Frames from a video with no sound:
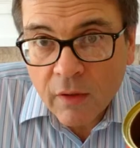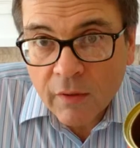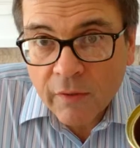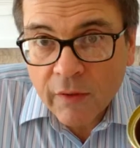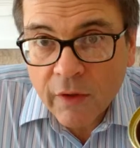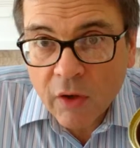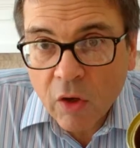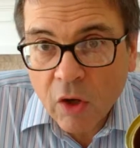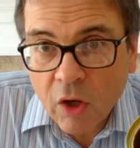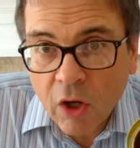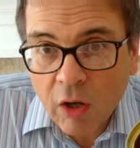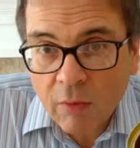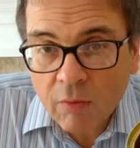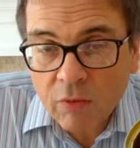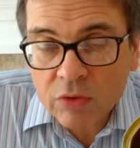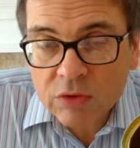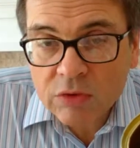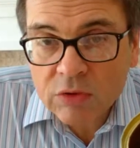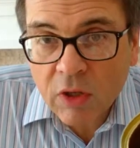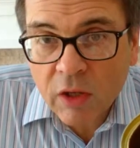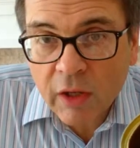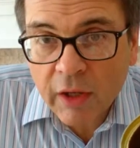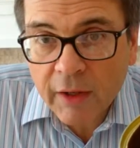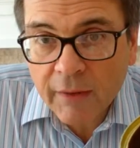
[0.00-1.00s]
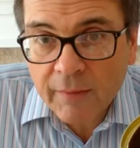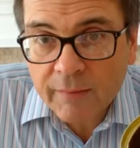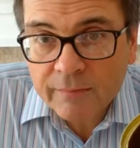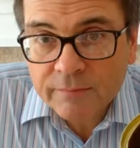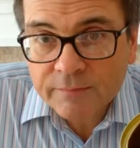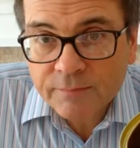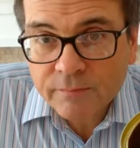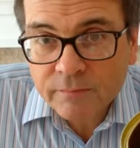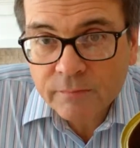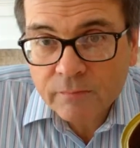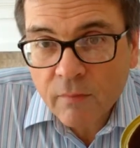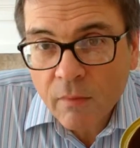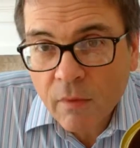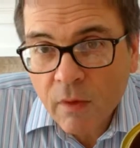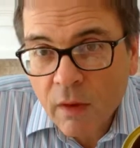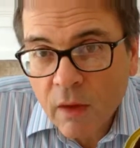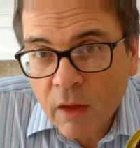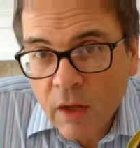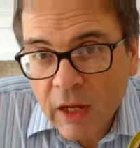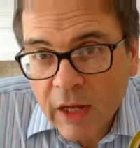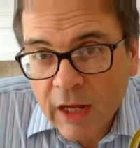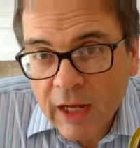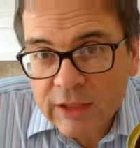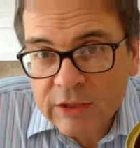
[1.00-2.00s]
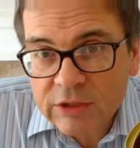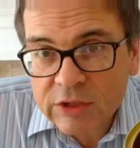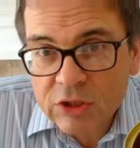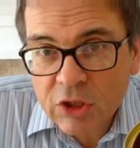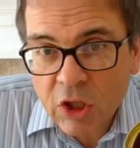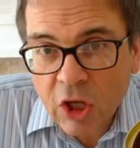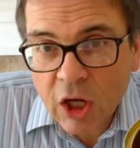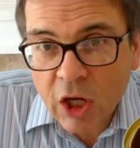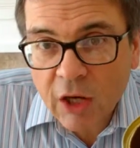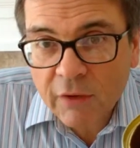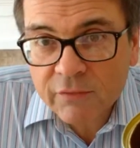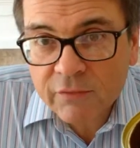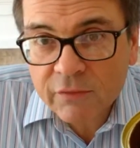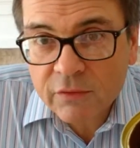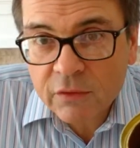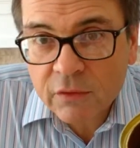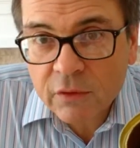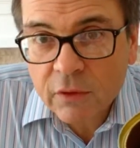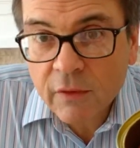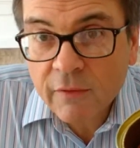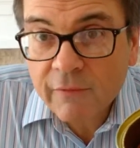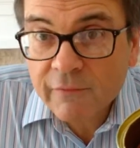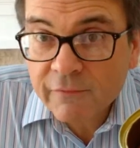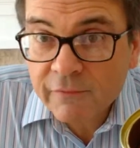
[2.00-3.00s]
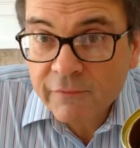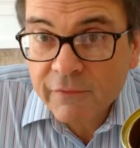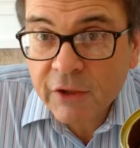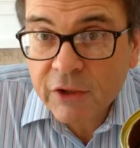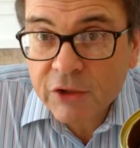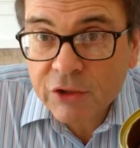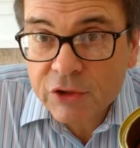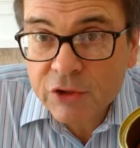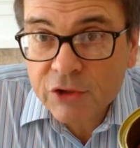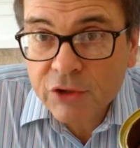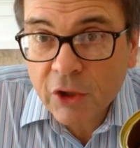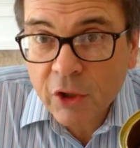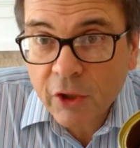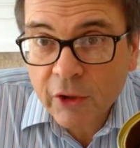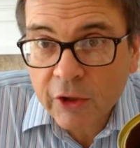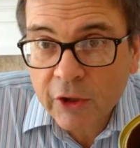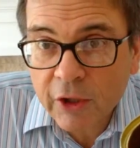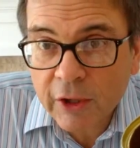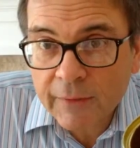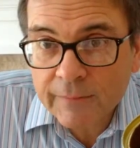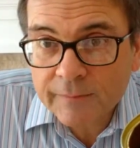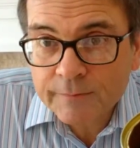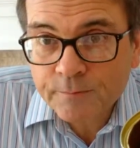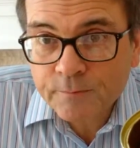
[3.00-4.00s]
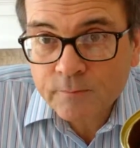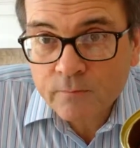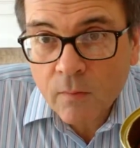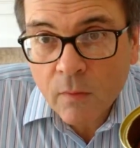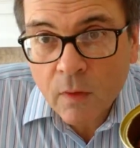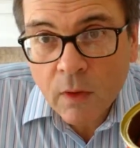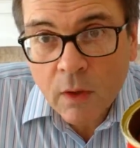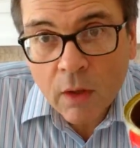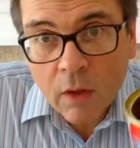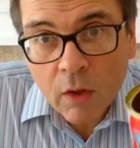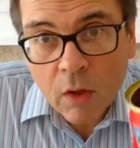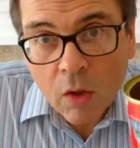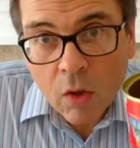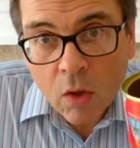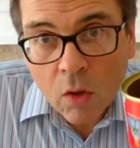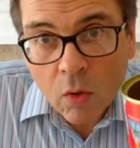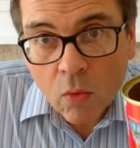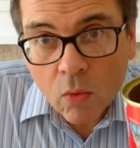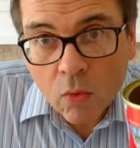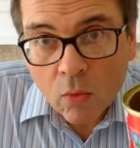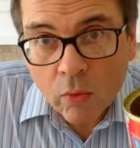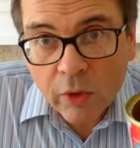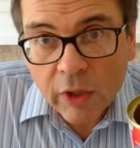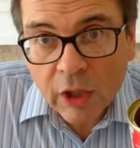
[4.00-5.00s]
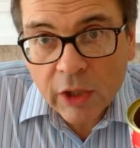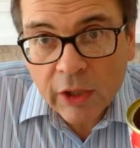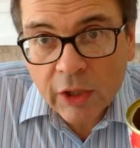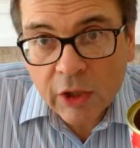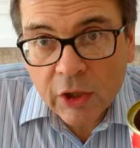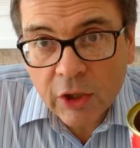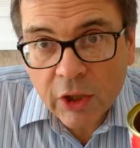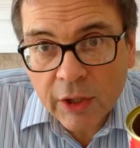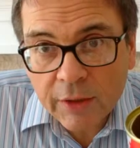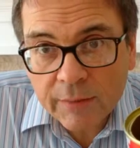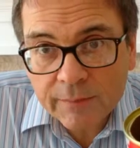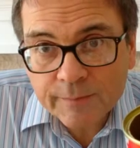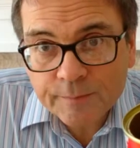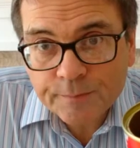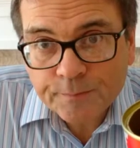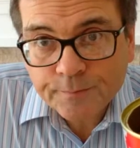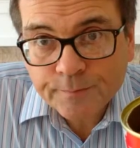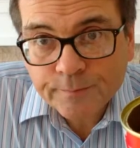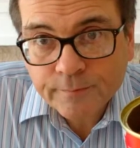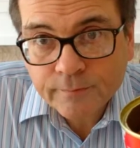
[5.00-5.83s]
They're almost like a soft fish jerky. Really good.